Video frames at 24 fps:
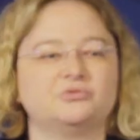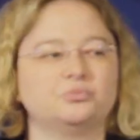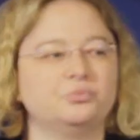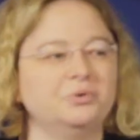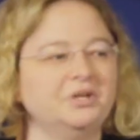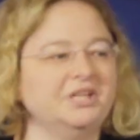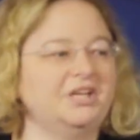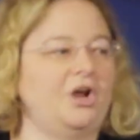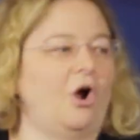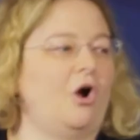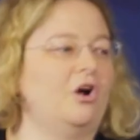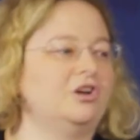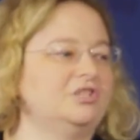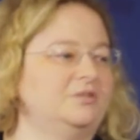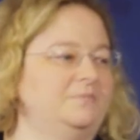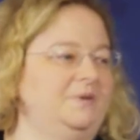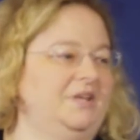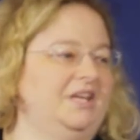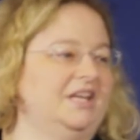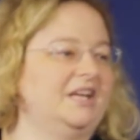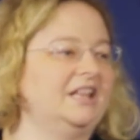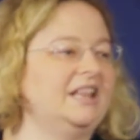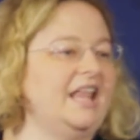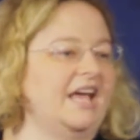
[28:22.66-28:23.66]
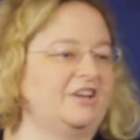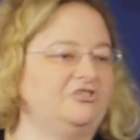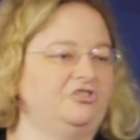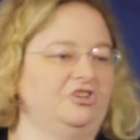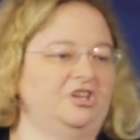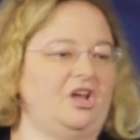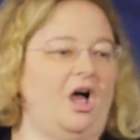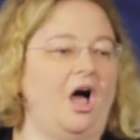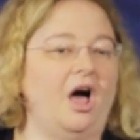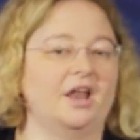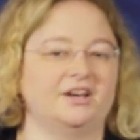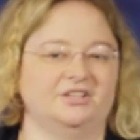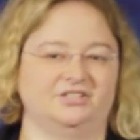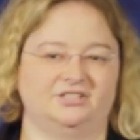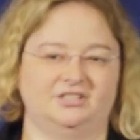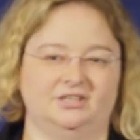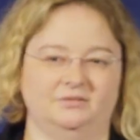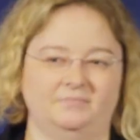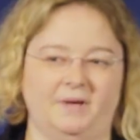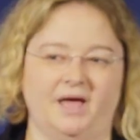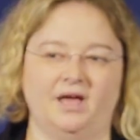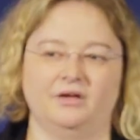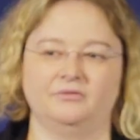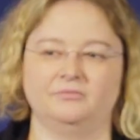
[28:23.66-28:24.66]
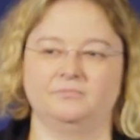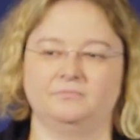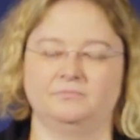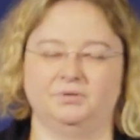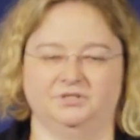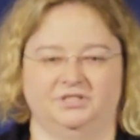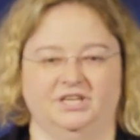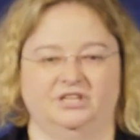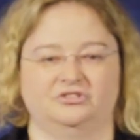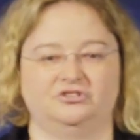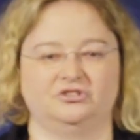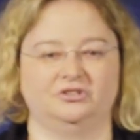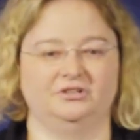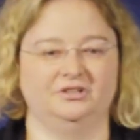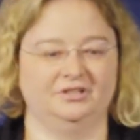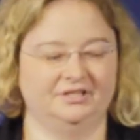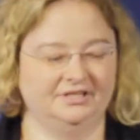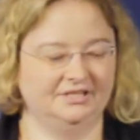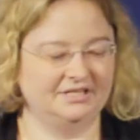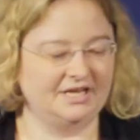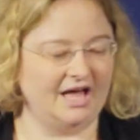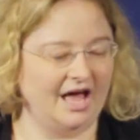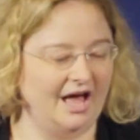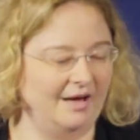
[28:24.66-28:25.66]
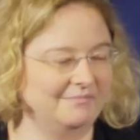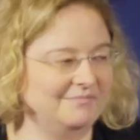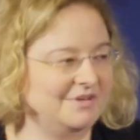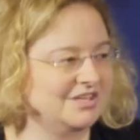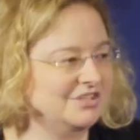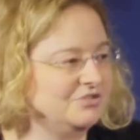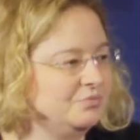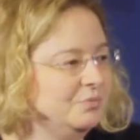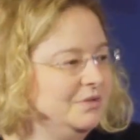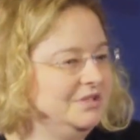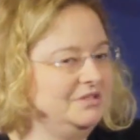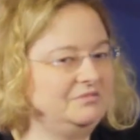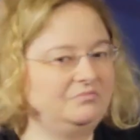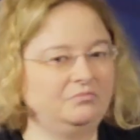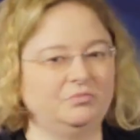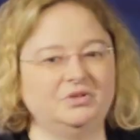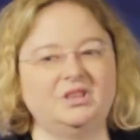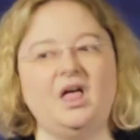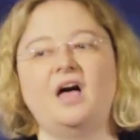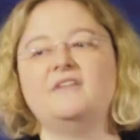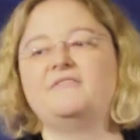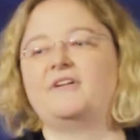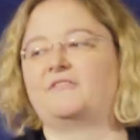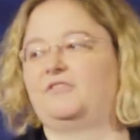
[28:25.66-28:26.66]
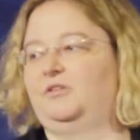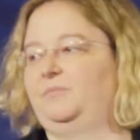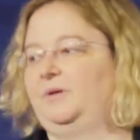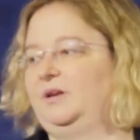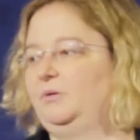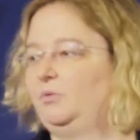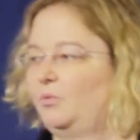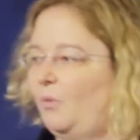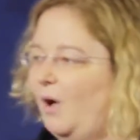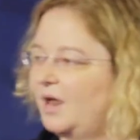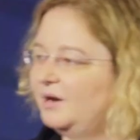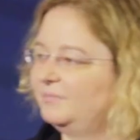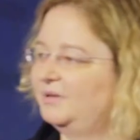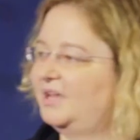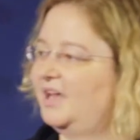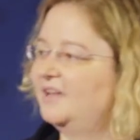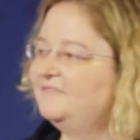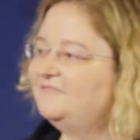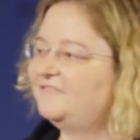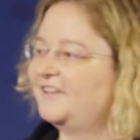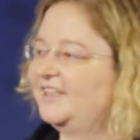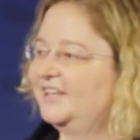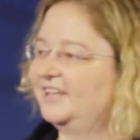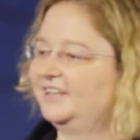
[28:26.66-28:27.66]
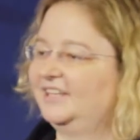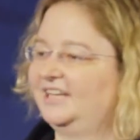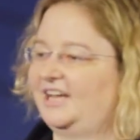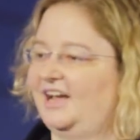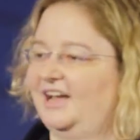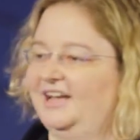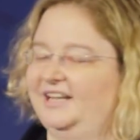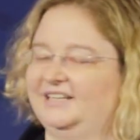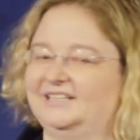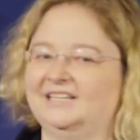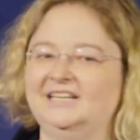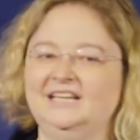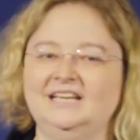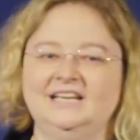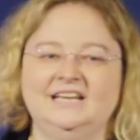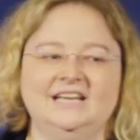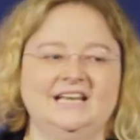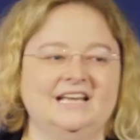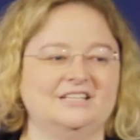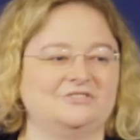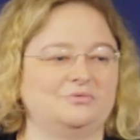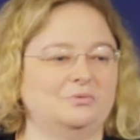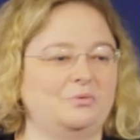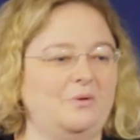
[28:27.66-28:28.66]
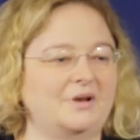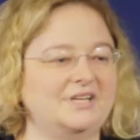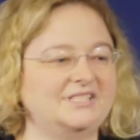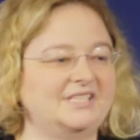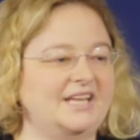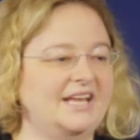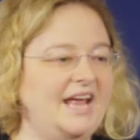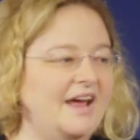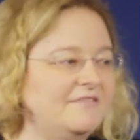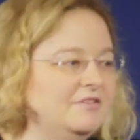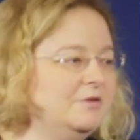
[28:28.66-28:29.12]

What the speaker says: it's really hard to be intellectually honest about potential because we love everybody. We want to be unfailingly kind. And so we want to say